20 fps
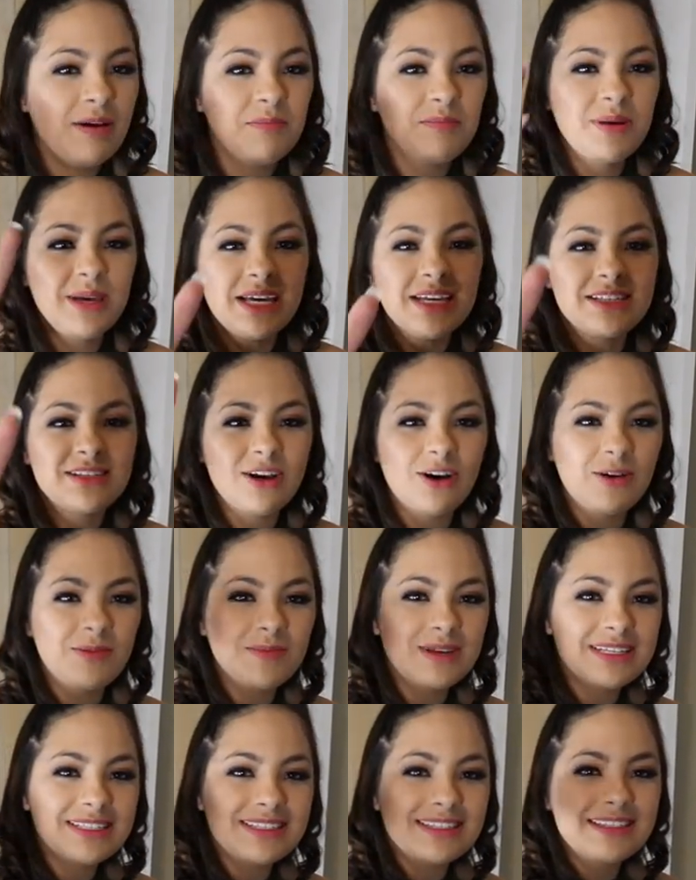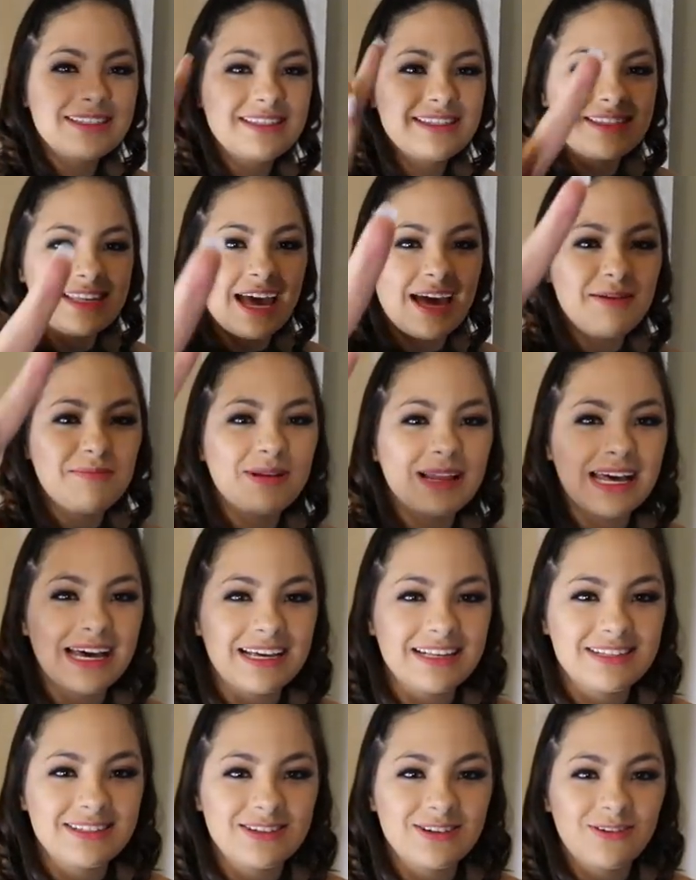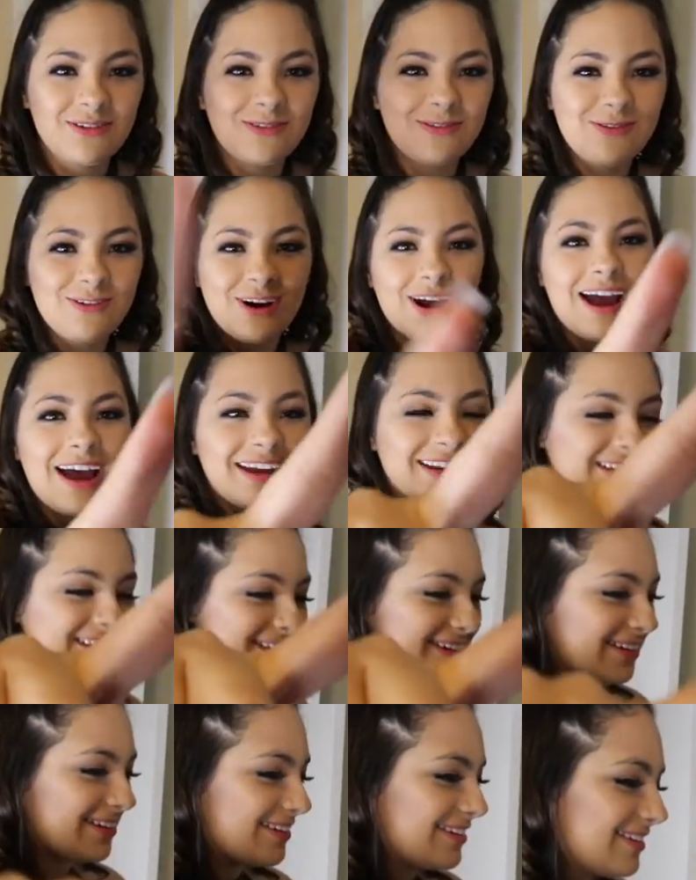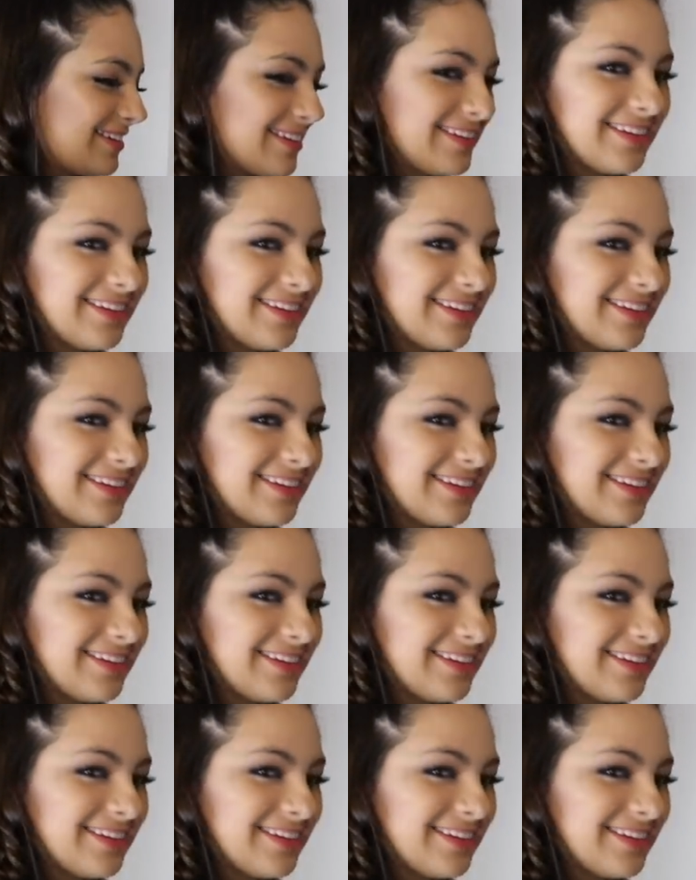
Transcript: Peace, homies. Stay blessed. We're out of here.